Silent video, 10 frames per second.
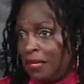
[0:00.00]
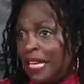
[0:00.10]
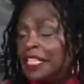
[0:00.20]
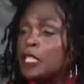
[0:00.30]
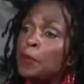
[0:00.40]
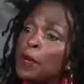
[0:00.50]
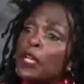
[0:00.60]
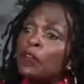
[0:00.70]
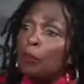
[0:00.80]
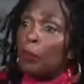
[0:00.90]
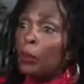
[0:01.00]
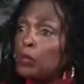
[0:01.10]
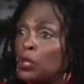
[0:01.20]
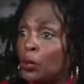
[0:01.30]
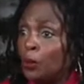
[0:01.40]
In the spirit of
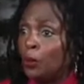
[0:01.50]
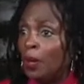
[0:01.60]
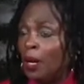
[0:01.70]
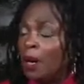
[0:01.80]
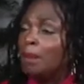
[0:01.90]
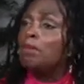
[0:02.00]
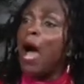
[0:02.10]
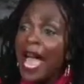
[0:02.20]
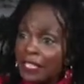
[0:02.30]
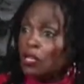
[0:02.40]
Ubuntu, my